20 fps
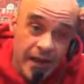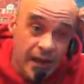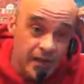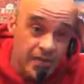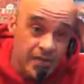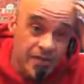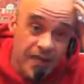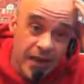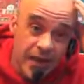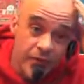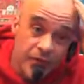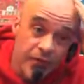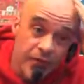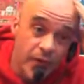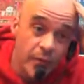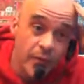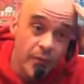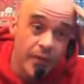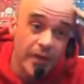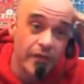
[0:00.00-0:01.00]
yeah, just have
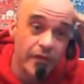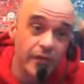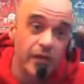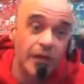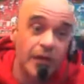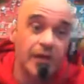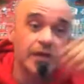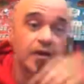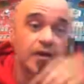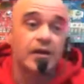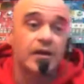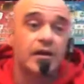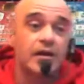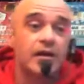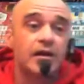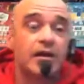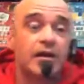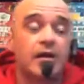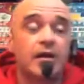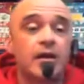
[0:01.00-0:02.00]
fun with it. Really,
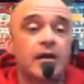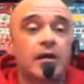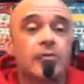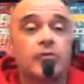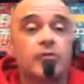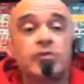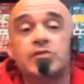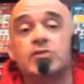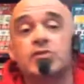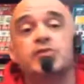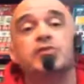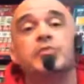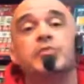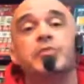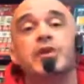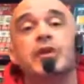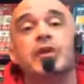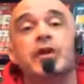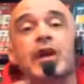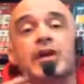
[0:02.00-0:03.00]
music should
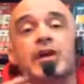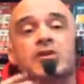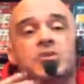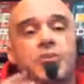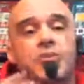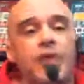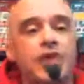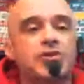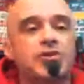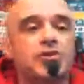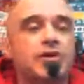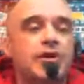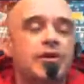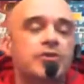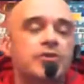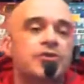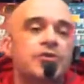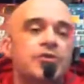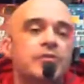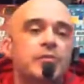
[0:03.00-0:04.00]
be expression,
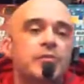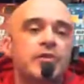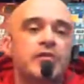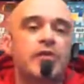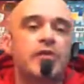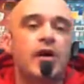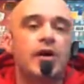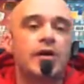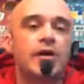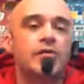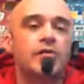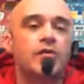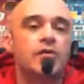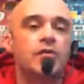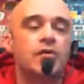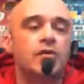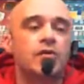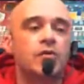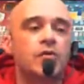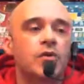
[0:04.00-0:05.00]
and it shouldn't be tied
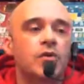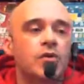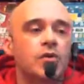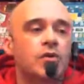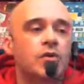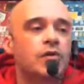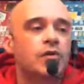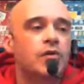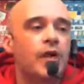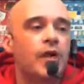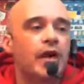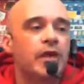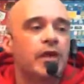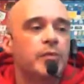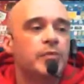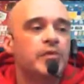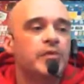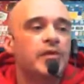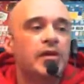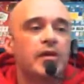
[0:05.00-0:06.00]
to
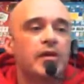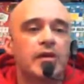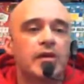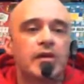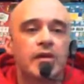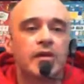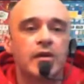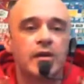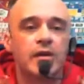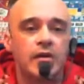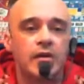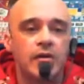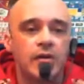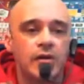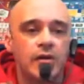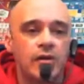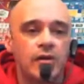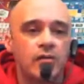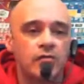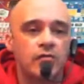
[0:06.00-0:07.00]
any particular
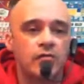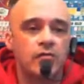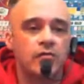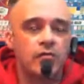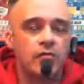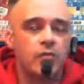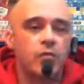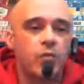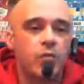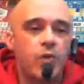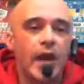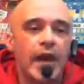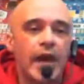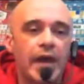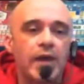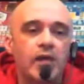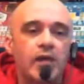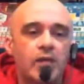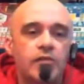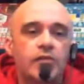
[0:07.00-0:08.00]

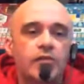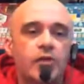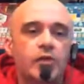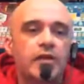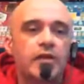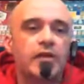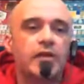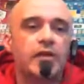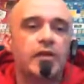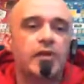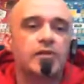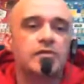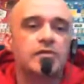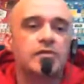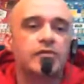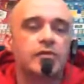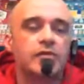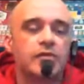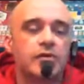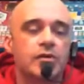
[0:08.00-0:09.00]
way of doing things.
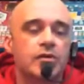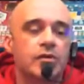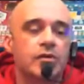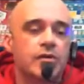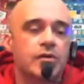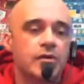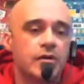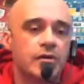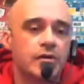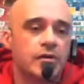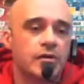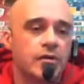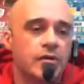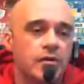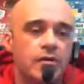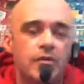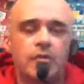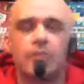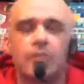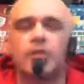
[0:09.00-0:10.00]
If
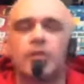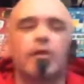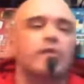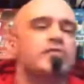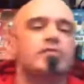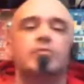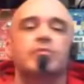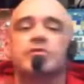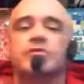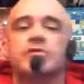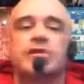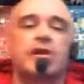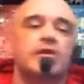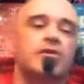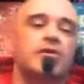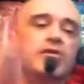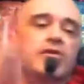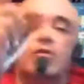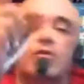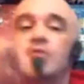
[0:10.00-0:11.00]
if someone's
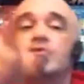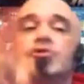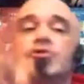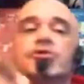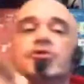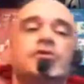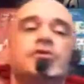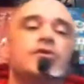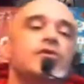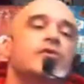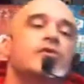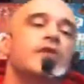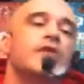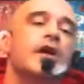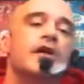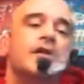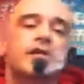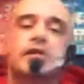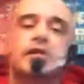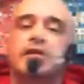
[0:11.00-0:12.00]
telling you shouldn't do
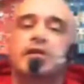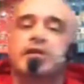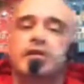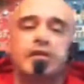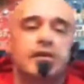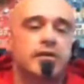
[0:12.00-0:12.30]
that, then